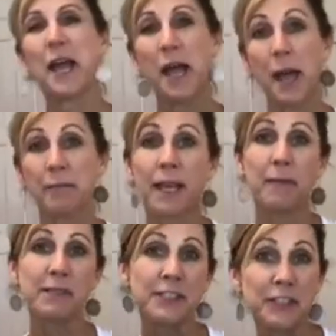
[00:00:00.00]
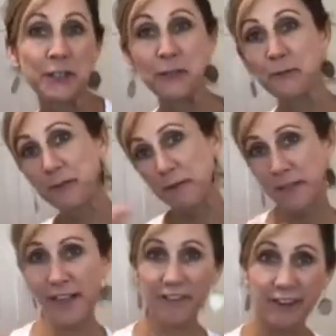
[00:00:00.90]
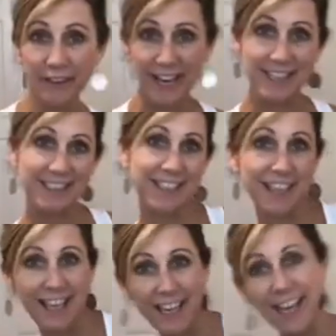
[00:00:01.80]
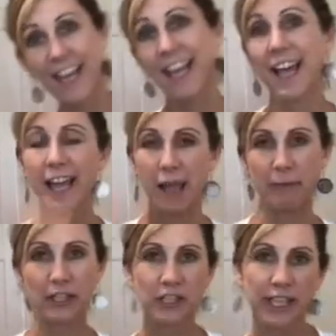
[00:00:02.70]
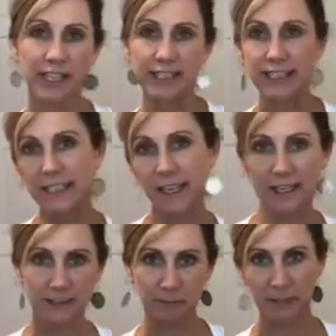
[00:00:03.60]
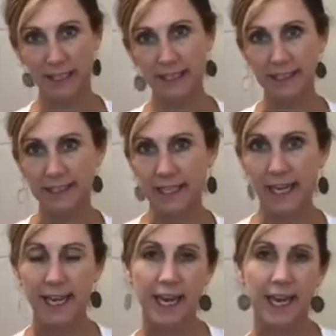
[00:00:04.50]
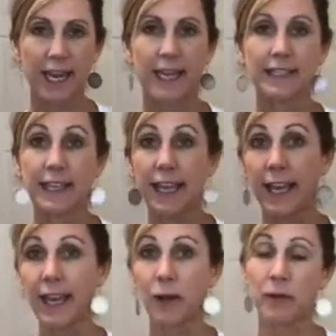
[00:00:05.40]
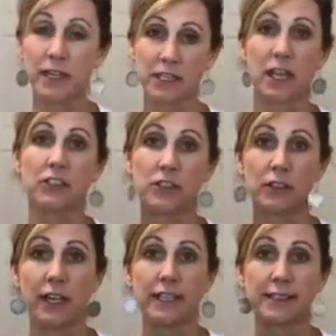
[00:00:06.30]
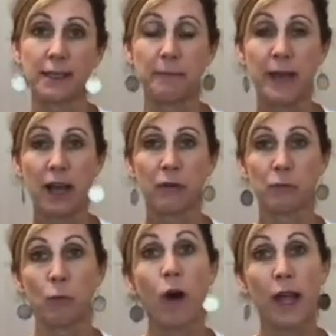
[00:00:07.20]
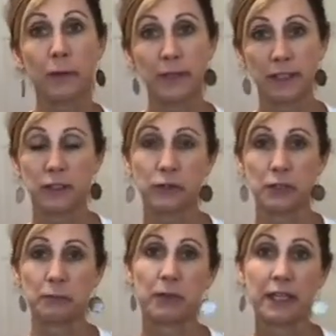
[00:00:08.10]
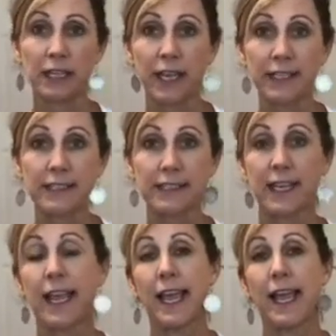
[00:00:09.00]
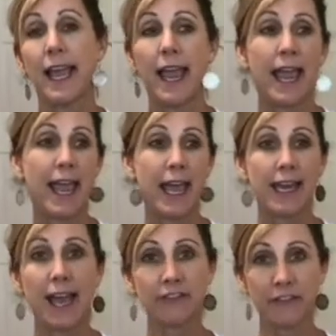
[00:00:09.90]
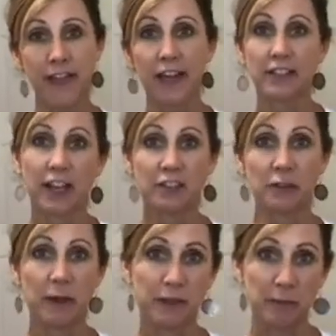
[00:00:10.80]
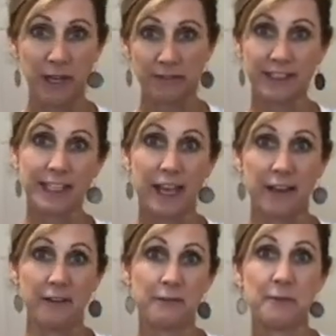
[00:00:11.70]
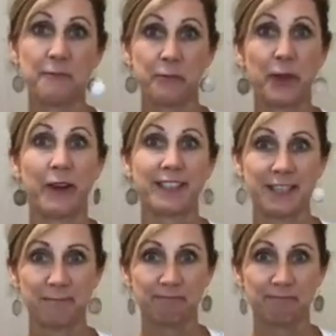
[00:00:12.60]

I'm coming to you from another location today. I'm actually at a detox place. And today I want to talk to you guys about why we need to do a spring cleanse. And after that, I'll talk to you about the benefits of wheatgrassing.